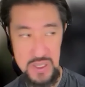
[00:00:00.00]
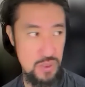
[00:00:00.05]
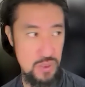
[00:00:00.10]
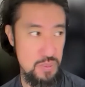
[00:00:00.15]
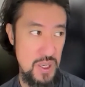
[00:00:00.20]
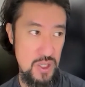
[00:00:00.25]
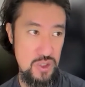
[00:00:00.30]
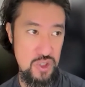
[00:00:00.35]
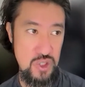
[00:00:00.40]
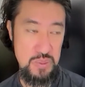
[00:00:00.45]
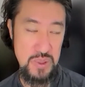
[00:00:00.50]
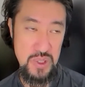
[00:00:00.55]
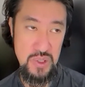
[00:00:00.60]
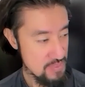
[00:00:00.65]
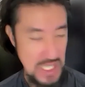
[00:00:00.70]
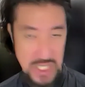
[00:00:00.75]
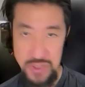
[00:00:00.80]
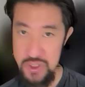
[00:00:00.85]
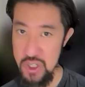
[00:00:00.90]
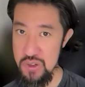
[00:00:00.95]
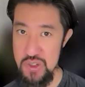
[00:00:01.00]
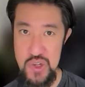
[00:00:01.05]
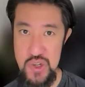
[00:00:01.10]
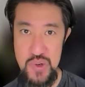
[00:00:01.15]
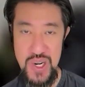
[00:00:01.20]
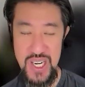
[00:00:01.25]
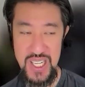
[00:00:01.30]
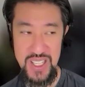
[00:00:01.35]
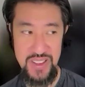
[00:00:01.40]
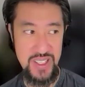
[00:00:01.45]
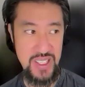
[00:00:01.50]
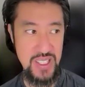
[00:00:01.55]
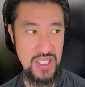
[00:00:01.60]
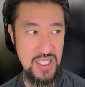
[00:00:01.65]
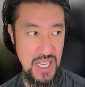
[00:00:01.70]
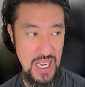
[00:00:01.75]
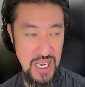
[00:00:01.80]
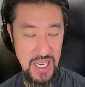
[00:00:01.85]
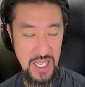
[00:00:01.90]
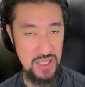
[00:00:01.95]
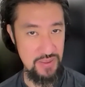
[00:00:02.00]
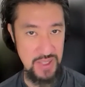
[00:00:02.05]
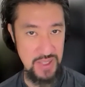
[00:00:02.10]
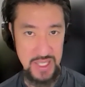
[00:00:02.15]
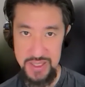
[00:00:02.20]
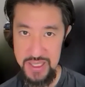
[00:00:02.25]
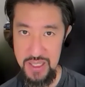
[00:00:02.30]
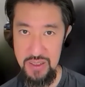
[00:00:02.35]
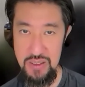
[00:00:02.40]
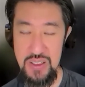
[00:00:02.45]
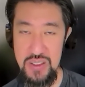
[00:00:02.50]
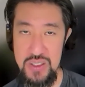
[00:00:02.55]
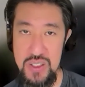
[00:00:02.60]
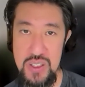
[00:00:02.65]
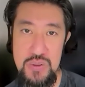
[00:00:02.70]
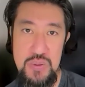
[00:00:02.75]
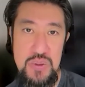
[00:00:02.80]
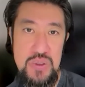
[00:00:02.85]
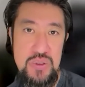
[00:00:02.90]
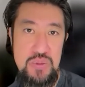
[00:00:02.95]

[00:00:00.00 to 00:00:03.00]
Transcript: possible. Don't do anything. And that's how Hong Kong will